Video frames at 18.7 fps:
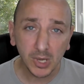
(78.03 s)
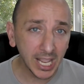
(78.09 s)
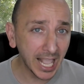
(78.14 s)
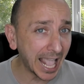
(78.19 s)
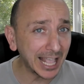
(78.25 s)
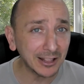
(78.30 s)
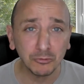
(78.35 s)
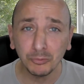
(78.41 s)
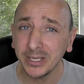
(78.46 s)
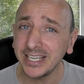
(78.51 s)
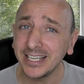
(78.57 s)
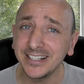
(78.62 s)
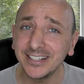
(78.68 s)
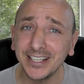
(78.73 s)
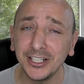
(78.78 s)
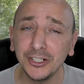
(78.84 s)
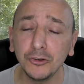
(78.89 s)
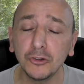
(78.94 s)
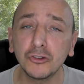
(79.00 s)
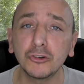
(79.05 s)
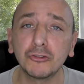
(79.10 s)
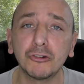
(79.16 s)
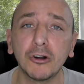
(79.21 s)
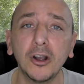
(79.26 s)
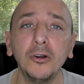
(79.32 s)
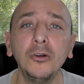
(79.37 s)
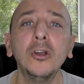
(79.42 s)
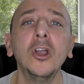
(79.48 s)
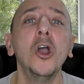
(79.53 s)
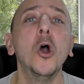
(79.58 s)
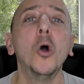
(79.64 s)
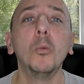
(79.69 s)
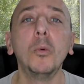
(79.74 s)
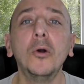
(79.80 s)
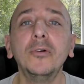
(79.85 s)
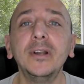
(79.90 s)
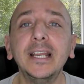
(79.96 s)
As we continue to grow,
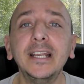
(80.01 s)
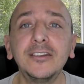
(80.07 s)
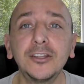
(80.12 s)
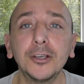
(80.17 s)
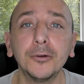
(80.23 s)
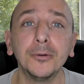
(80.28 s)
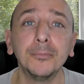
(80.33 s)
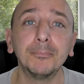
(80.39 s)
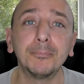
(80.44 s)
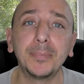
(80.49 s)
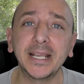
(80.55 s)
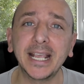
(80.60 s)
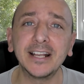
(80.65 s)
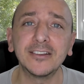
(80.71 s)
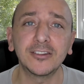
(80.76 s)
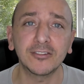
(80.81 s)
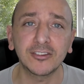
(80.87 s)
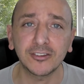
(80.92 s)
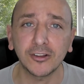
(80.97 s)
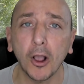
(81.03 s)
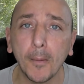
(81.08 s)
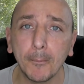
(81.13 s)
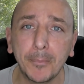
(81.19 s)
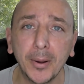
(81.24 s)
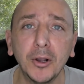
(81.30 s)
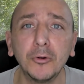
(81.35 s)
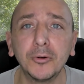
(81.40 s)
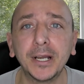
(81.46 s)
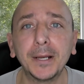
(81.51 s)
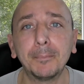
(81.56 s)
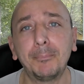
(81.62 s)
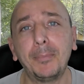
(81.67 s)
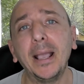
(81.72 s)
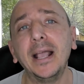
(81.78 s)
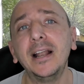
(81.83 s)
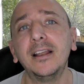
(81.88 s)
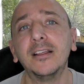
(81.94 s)
we'll need to begin to start building
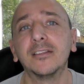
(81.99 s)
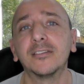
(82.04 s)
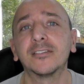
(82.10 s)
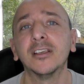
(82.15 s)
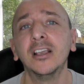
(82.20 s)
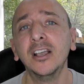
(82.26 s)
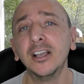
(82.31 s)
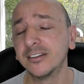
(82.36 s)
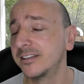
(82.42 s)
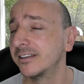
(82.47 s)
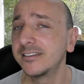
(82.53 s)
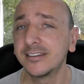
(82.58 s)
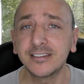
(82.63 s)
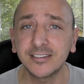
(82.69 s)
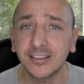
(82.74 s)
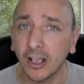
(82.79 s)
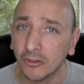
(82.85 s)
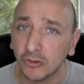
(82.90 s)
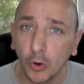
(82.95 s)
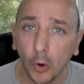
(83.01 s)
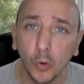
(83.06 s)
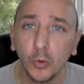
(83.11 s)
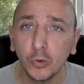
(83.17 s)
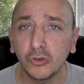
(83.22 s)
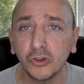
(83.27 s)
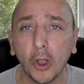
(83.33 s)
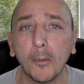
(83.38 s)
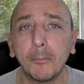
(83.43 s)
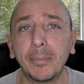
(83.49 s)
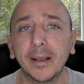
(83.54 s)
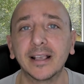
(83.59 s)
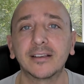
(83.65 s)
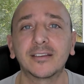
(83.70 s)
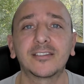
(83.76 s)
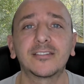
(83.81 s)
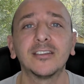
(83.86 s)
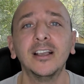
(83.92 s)
pillars to discuss all
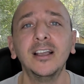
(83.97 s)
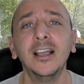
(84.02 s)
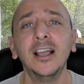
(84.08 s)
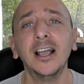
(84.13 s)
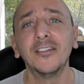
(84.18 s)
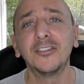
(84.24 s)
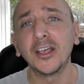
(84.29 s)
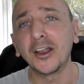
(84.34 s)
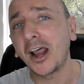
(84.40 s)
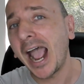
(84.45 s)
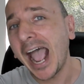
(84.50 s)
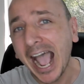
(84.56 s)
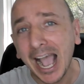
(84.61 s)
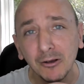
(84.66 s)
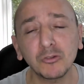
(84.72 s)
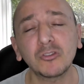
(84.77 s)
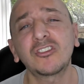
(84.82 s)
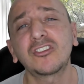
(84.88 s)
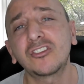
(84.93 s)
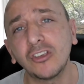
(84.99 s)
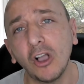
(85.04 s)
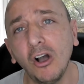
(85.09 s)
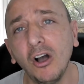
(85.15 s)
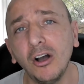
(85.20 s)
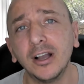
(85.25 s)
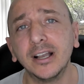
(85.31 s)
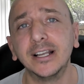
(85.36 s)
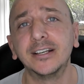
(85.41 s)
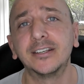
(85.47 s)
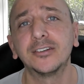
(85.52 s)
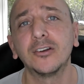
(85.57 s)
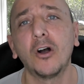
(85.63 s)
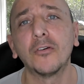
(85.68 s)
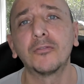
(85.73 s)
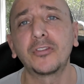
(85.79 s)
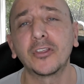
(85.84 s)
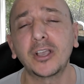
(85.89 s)
topics that are outside
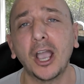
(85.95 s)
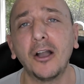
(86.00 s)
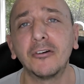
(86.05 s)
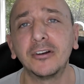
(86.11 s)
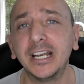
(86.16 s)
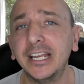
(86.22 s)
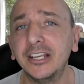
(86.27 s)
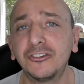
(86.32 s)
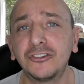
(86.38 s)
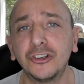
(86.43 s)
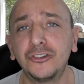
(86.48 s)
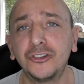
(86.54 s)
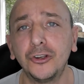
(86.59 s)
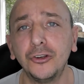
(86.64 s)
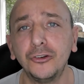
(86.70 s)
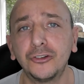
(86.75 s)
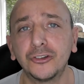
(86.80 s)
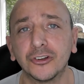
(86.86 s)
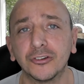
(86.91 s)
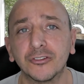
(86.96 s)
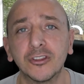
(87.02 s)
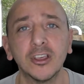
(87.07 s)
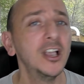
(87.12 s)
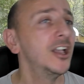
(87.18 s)
of the current institutions,